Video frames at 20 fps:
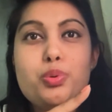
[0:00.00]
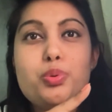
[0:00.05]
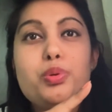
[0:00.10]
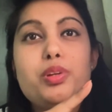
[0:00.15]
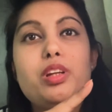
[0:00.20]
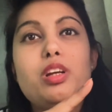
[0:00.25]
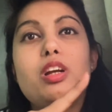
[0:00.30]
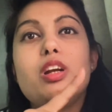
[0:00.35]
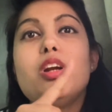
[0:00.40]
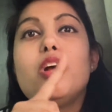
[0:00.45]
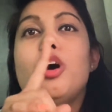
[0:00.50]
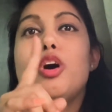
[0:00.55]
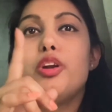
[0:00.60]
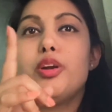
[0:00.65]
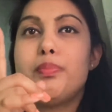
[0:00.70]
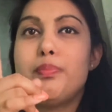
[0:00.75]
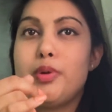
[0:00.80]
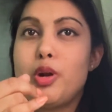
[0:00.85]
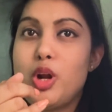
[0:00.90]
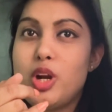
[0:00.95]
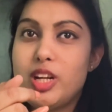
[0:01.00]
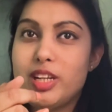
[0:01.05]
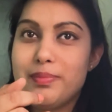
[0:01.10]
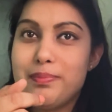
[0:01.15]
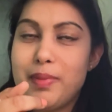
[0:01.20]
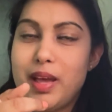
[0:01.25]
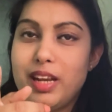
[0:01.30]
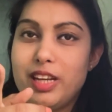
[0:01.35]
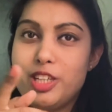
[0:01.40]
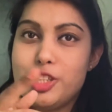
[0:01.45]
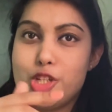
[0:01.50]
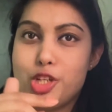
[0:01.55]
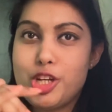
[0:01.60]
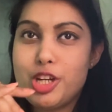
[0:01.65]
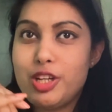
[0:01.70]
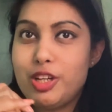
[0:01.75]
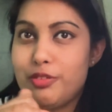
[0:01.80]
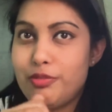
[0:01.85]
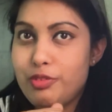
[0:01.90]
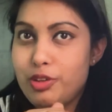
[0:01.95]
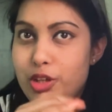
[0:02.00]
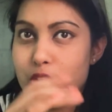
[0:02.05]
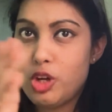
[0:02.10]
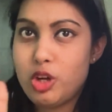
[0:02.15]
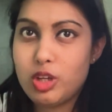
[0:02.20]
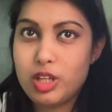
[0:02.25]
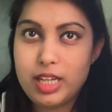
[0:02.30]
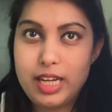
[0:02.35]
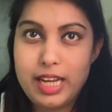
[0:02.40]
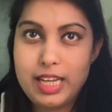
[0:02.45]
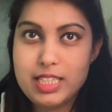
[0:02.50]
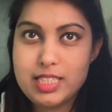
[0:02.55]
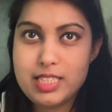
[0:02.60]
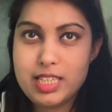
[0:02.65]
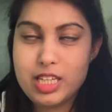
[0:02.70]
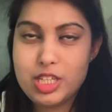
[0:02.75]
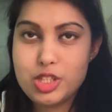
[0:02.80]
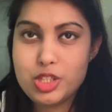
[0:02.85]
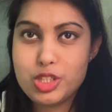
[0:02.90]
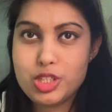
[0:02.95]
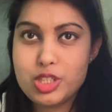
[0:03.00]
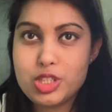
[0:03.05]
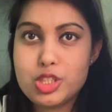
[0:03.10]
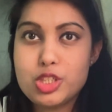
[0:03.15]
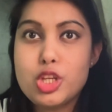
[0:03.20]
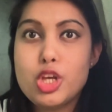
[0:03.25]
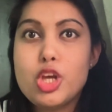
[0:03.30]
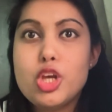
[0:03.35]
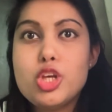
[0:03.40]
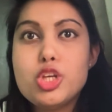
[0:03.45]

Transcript: owner or a product manager at different organizations.